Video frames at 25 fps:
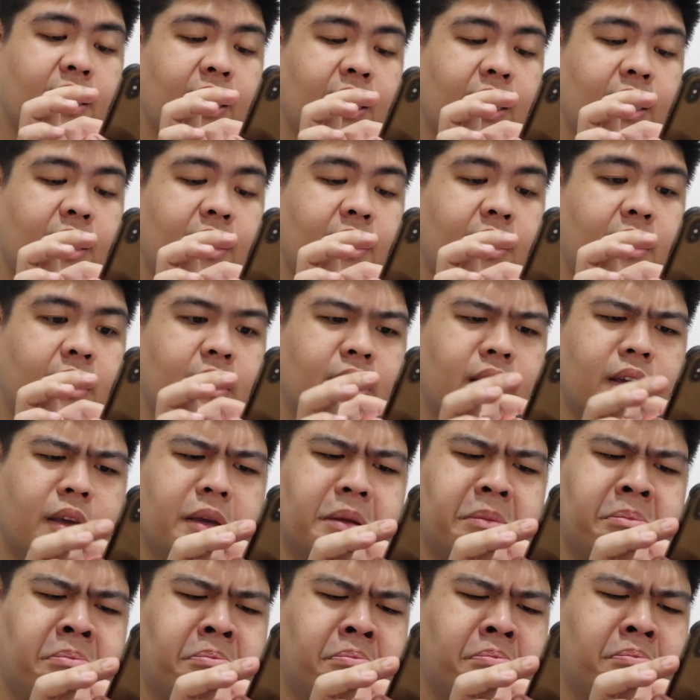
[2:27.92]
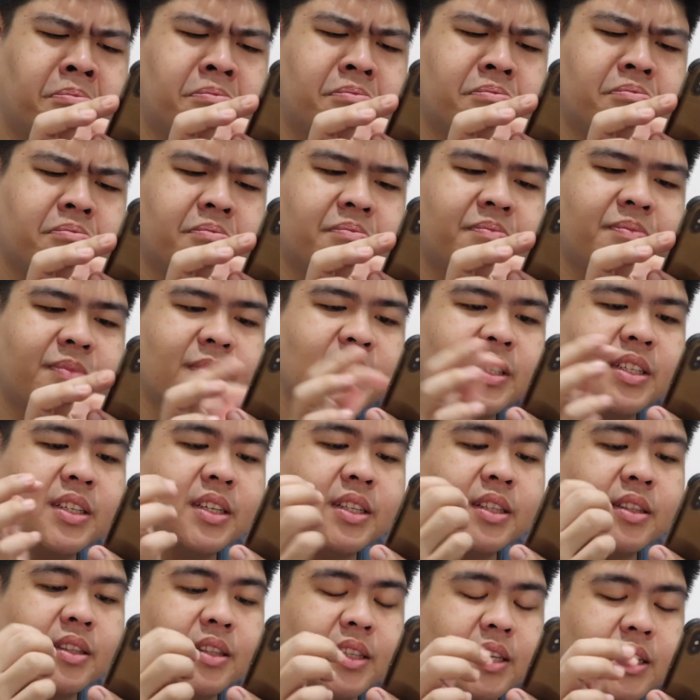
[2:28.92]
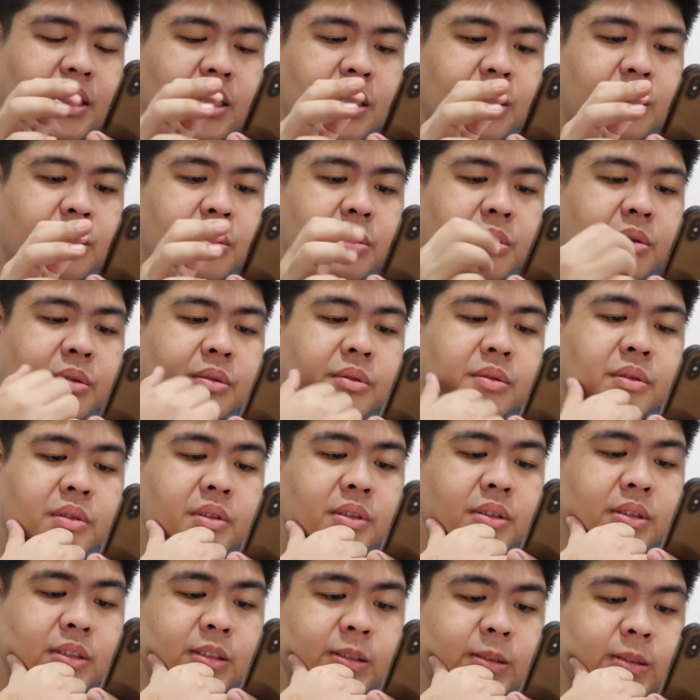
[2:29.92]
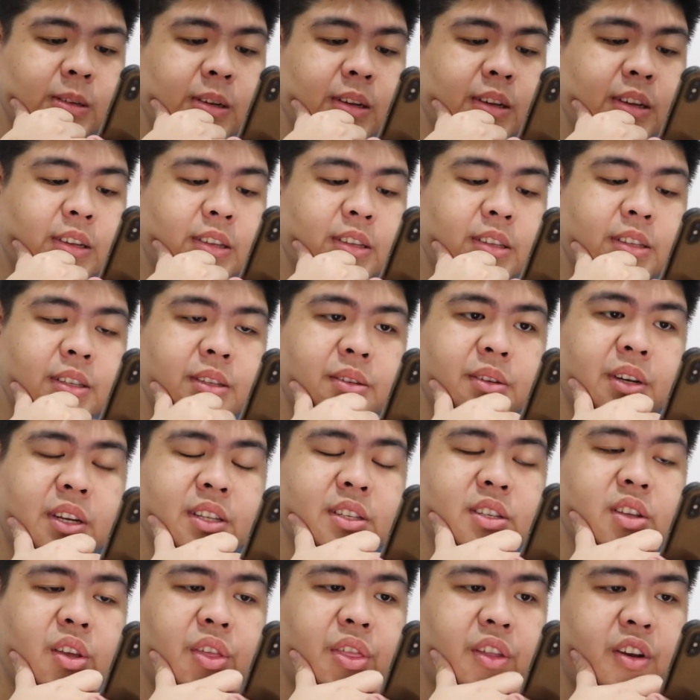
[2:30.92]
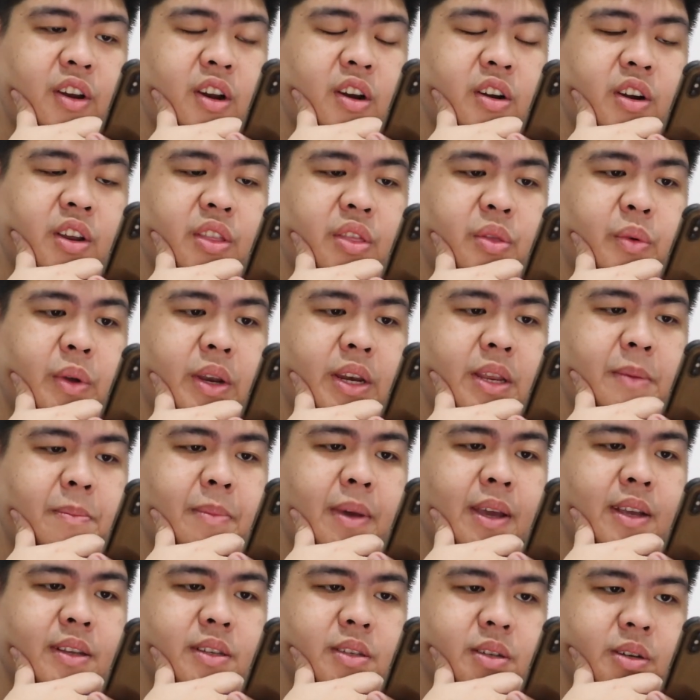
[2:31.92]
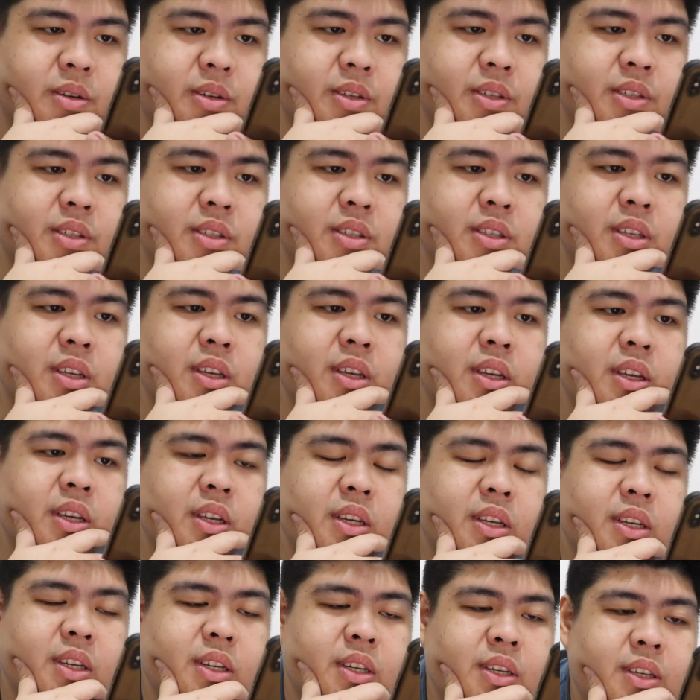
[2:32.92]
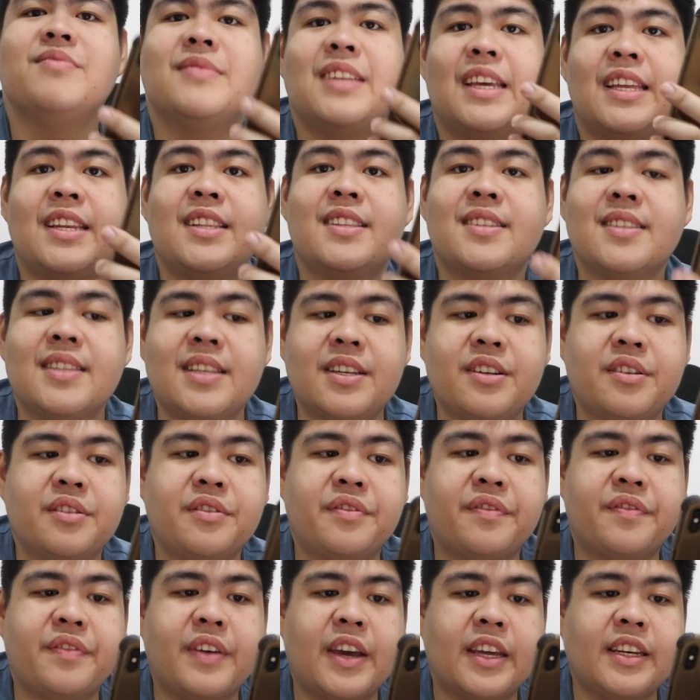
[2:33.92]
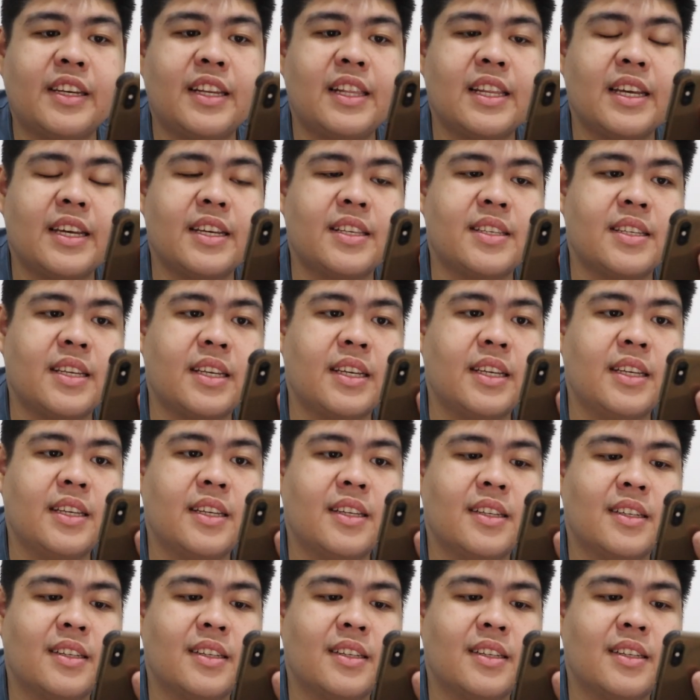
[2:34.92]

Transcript: And then, continue. So that's 320 pesos. And it's now finalizing.